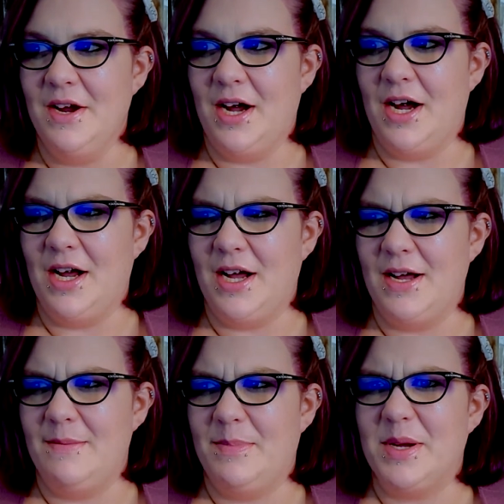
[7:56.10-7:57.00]

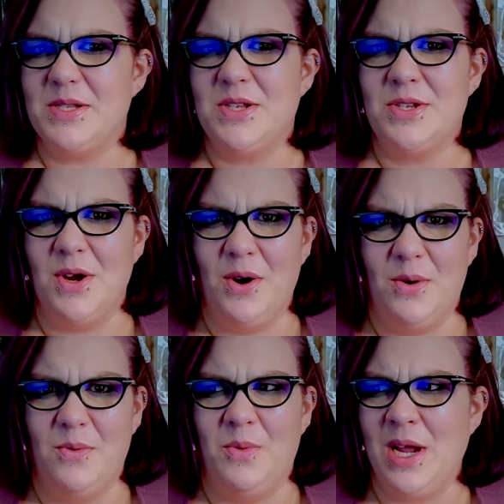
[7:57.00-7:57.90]
But so
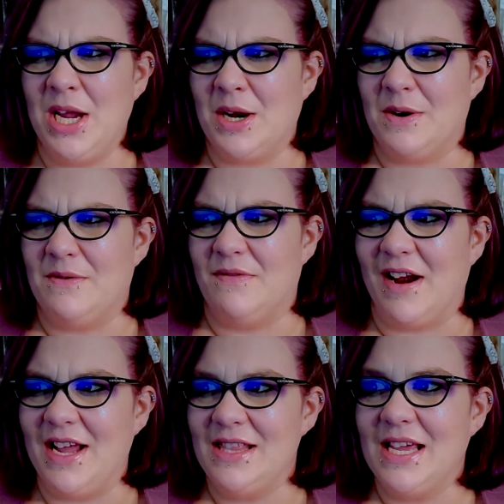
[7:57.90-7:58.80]
weird,
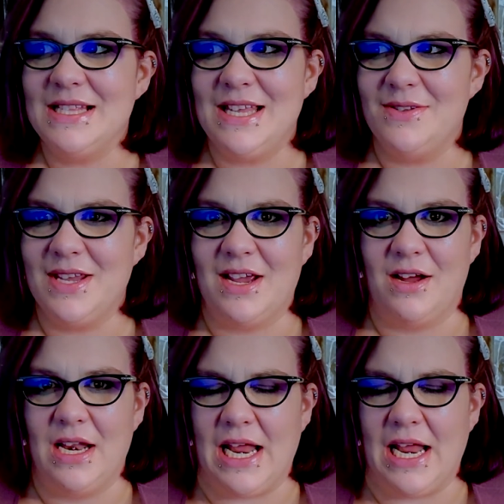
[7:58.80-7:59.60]
right? Like, it sounds like an